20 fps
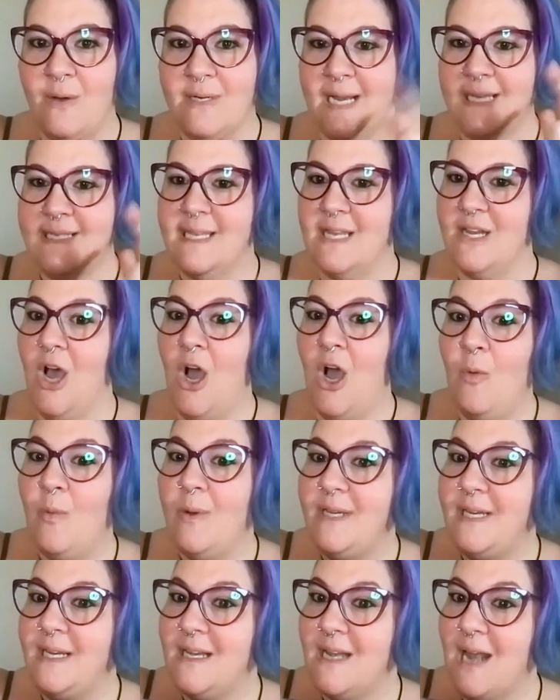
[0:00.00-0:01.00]
And I said, oh,
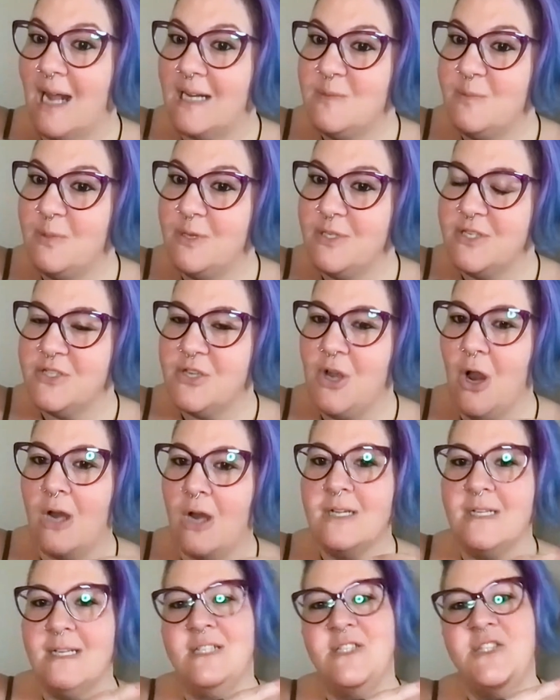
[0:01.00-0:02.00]
we need an octopus's
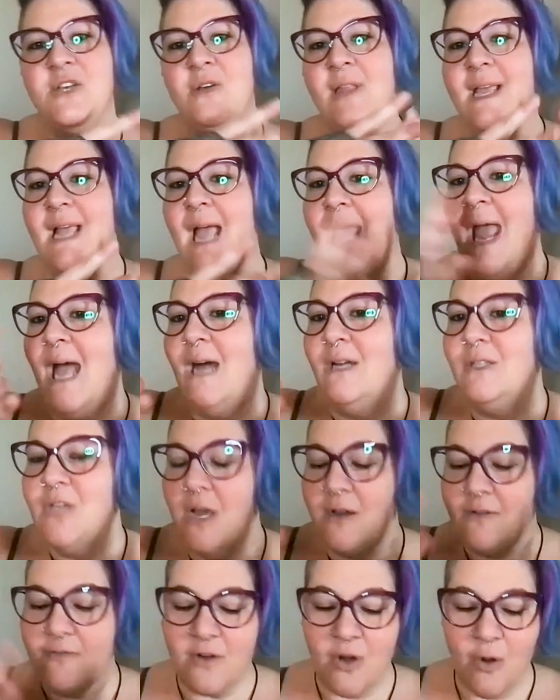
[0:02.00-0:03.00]
garden. And so like I held
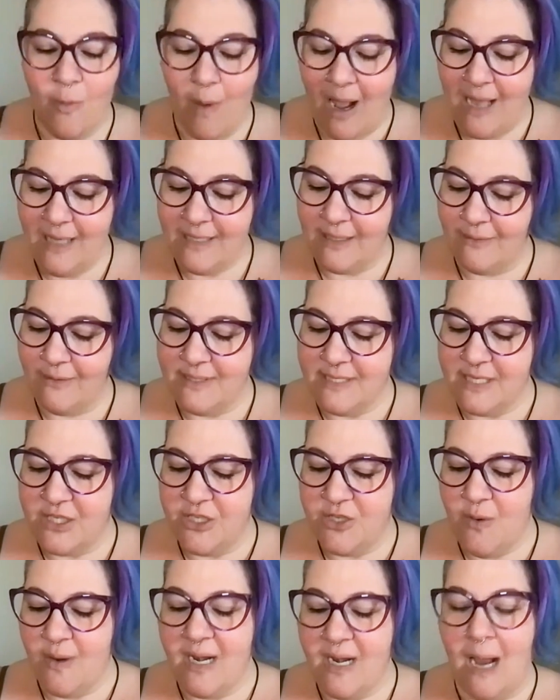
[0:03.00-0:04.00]
off for a while and I was like,
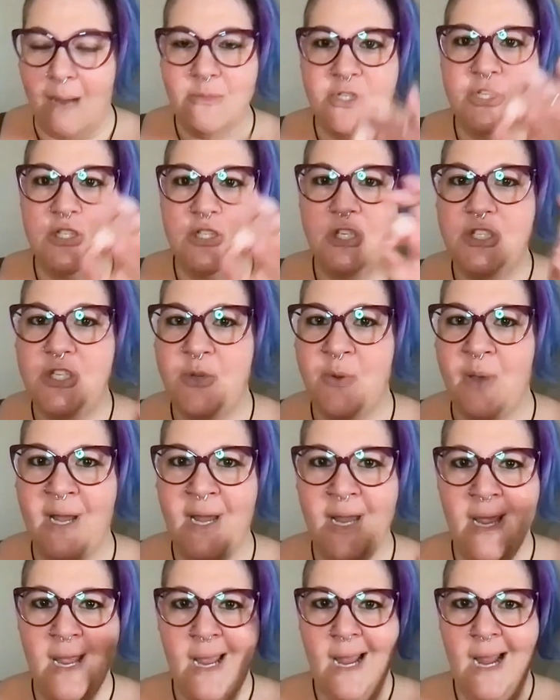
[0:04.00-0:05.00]
you know what? I'm just going to do it.